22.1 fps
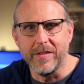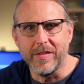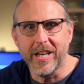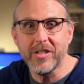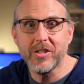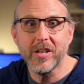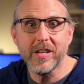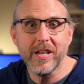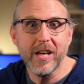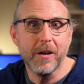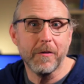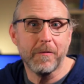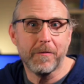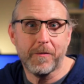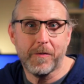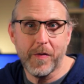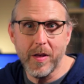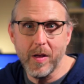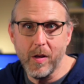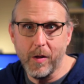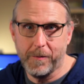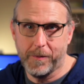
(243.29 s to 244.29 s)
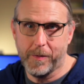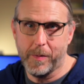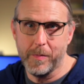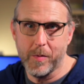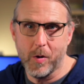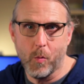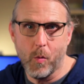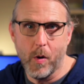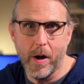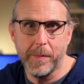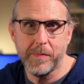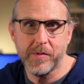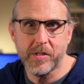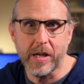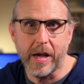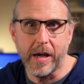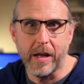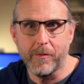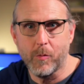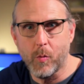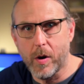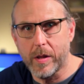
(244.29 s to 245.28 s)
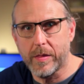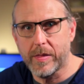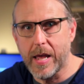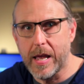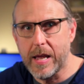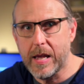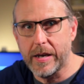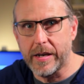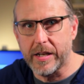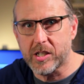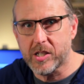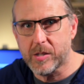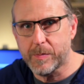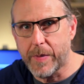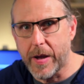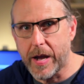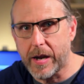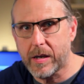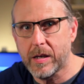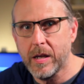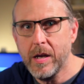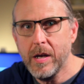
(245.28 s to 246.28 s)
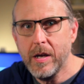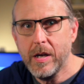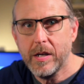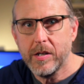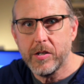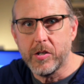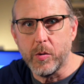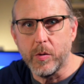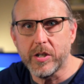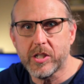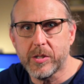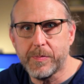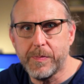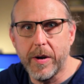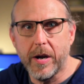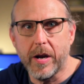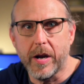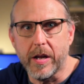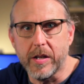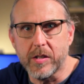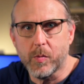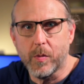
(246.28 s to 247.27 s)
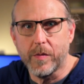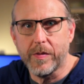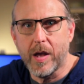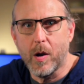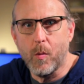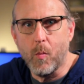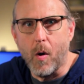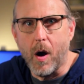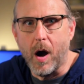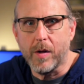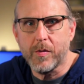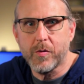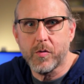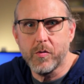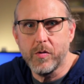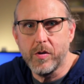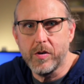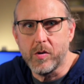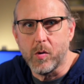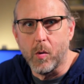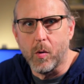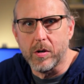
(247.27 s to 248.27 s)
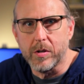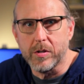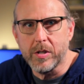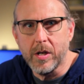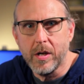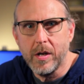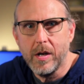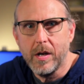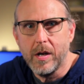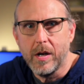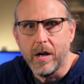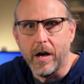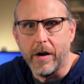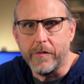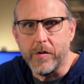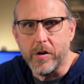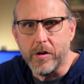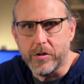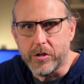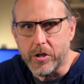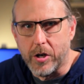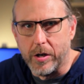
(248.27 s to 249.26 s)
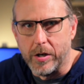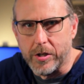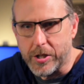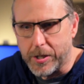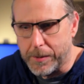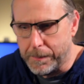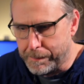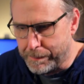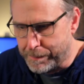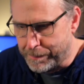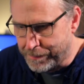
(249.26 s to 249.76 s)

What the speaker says: They should get a feel from your website of what they can expect to experience when they walk through the doors of your church.